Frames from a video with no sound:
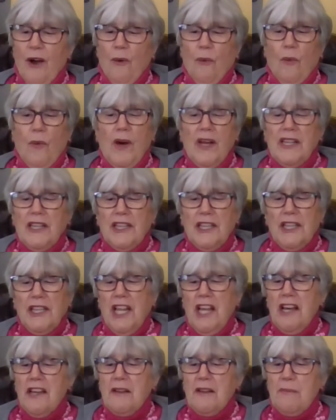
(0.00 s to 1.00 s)
"What
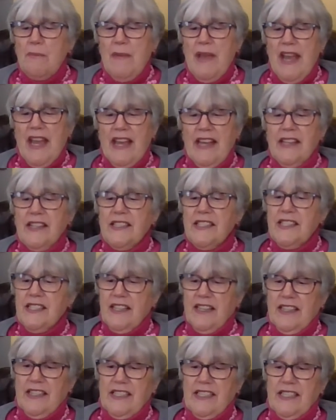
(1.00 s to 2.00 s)
luck, Max,"
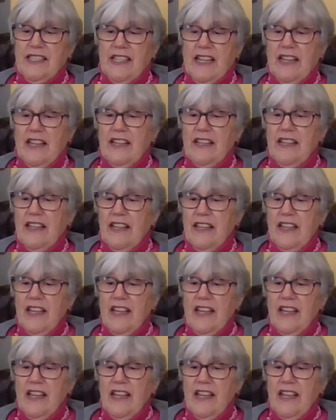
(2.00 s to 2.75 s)
I said.